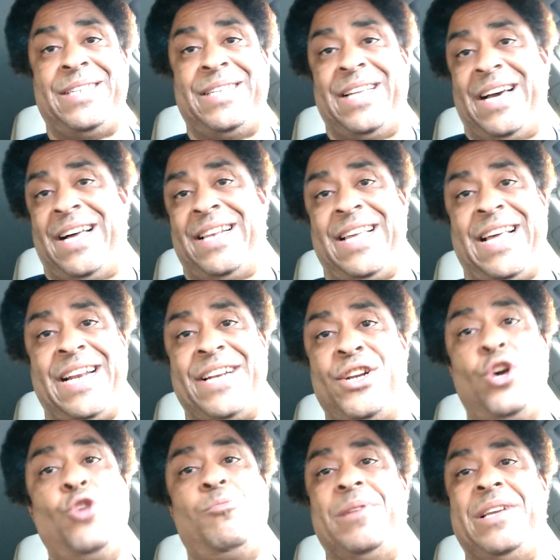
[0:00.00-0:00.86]
lot of
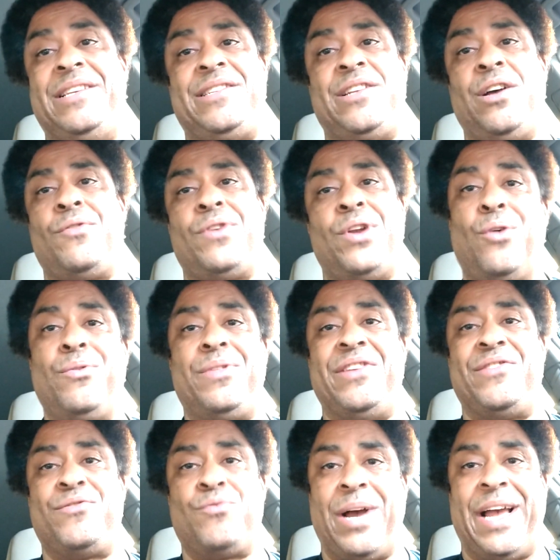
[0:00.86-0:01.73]
newbies don't know
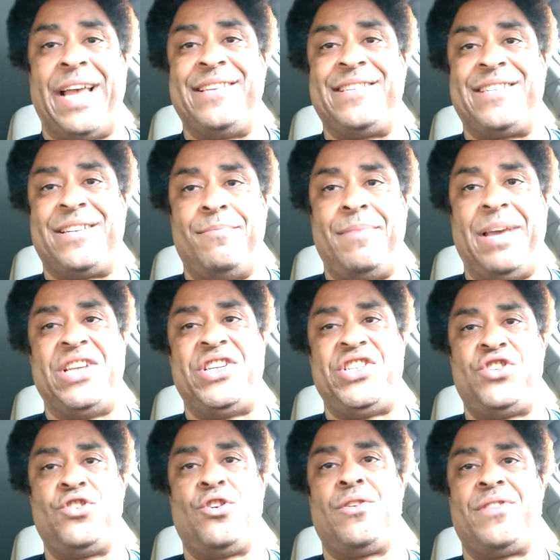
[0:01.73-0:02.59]
these ways to make
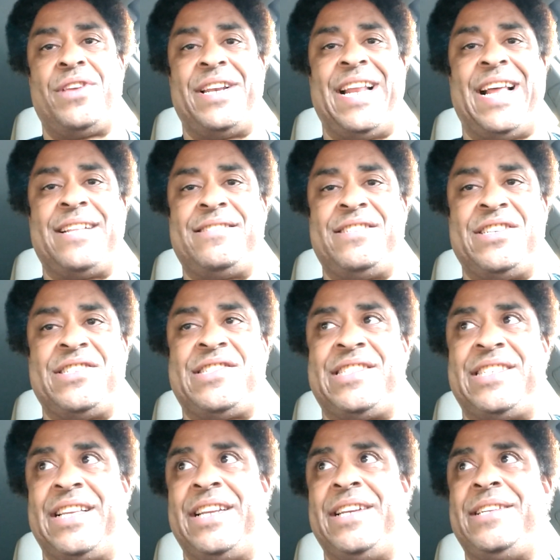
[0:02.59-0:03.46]
sure they're not just
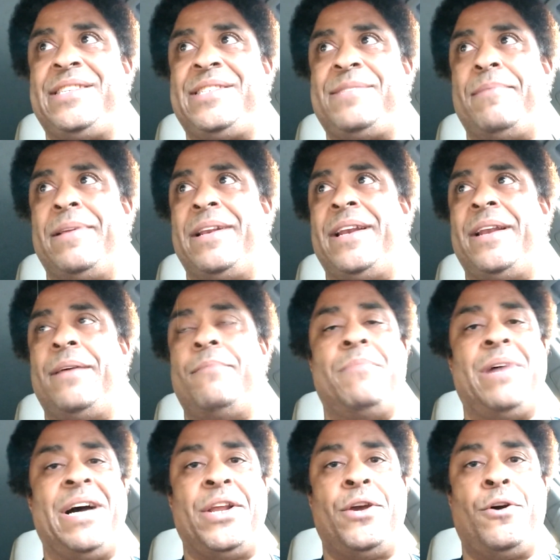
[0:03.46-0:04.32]
spending their
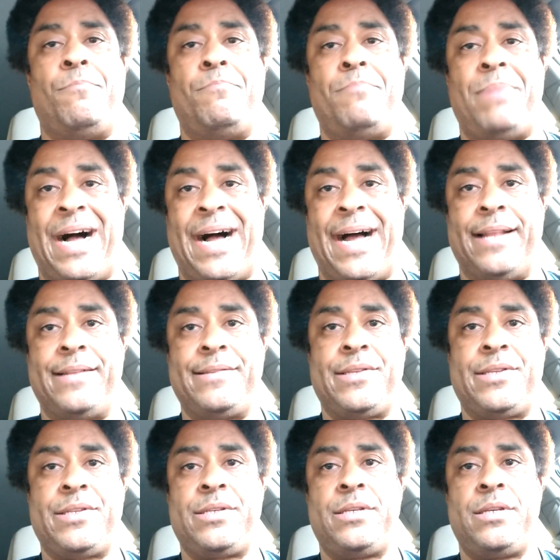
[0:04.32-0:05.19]
money on
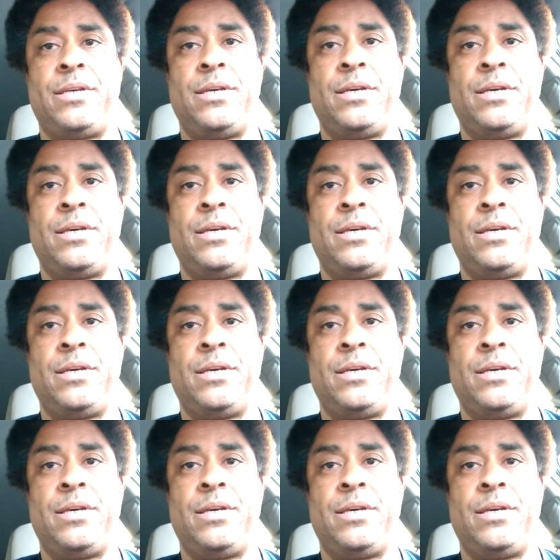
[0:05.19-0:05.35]
bots.